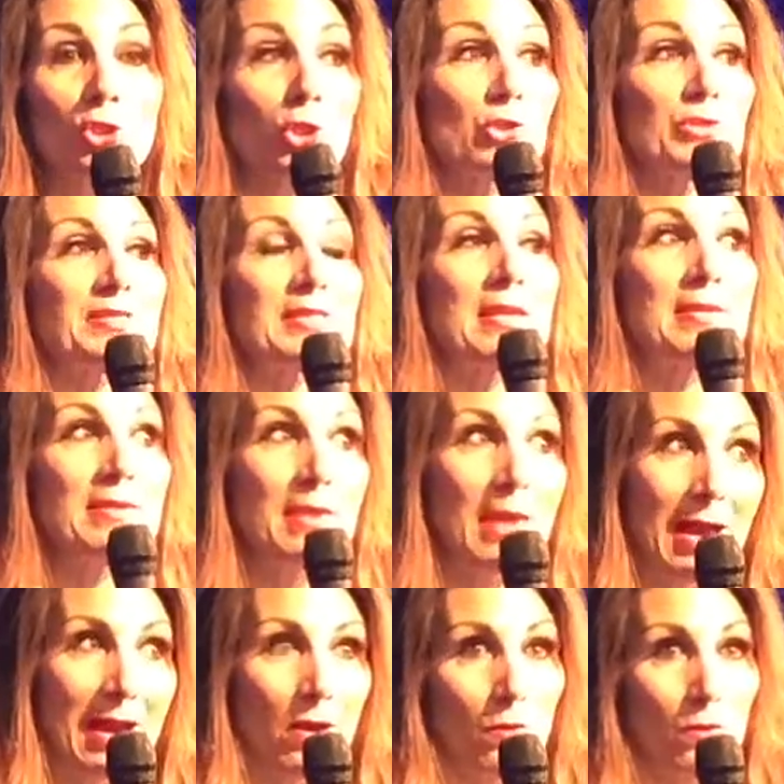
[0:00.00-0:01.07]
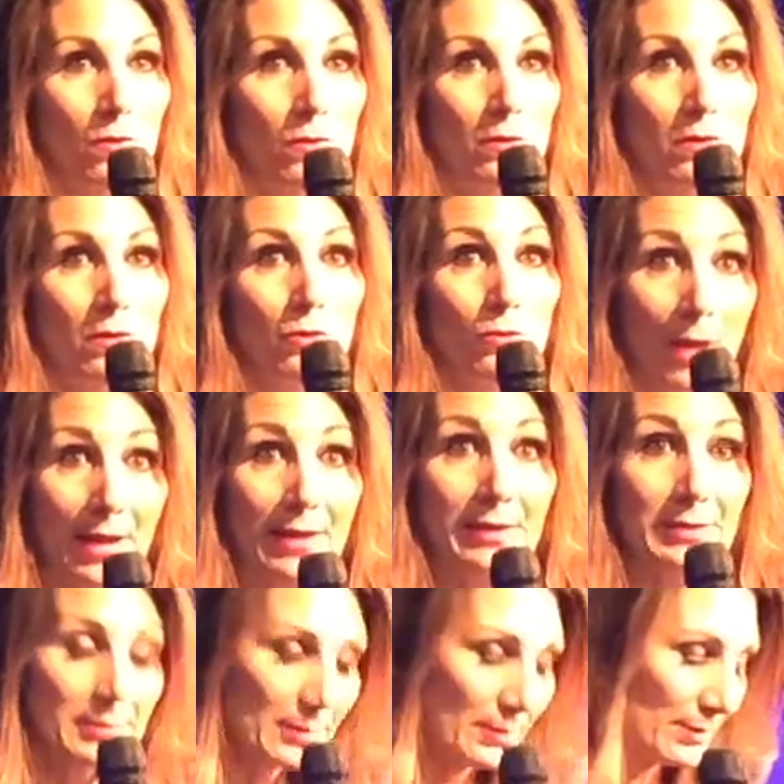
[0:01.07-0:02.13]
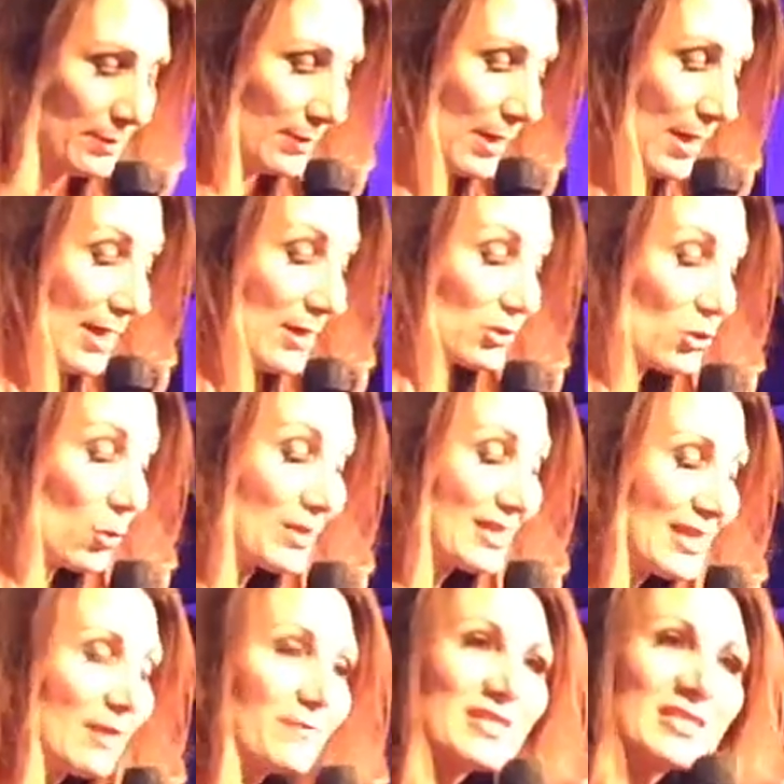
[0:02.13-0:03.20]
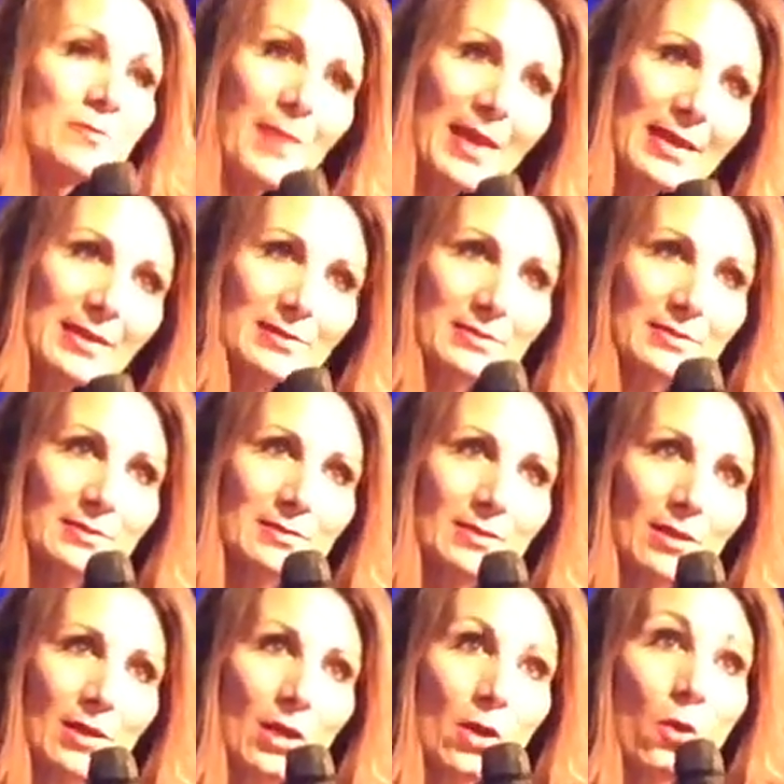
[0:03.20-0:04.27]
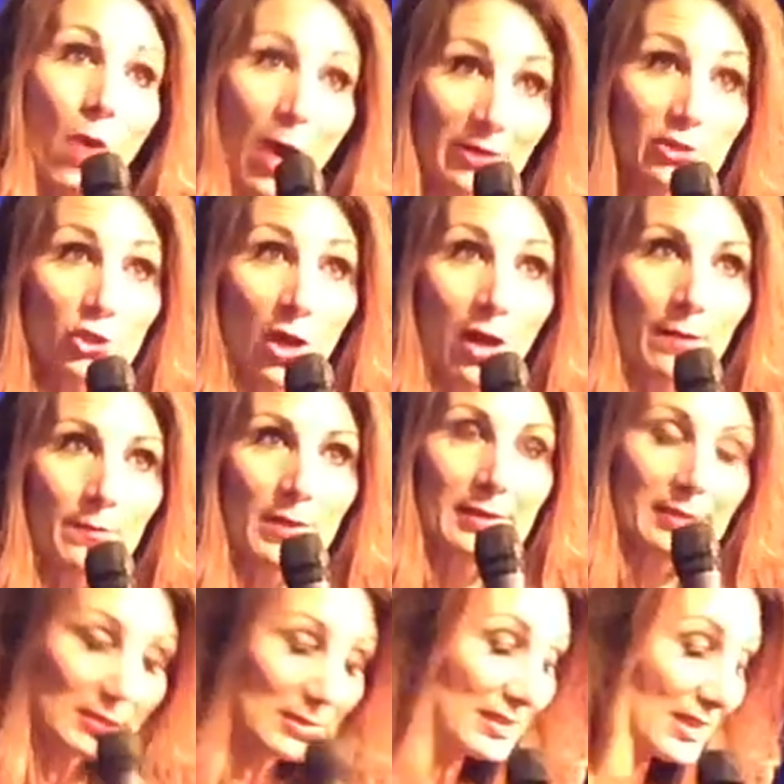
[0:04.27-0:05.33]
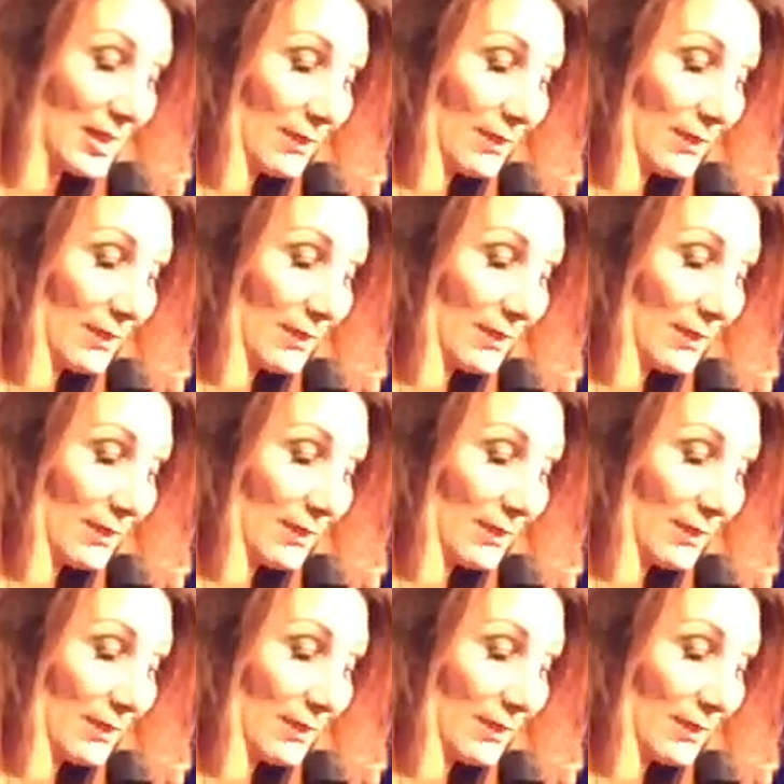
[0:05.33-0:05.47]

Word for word: turns now. Right? So give space. Our job is to